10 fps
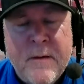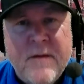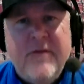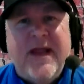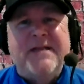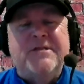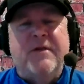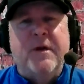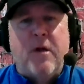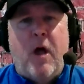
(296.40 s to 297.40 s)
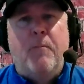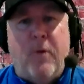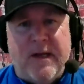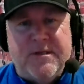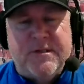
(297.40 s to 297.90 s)
These are the
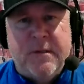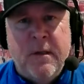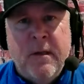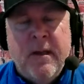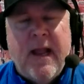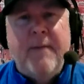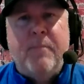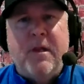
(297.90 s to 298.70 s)
culprits. And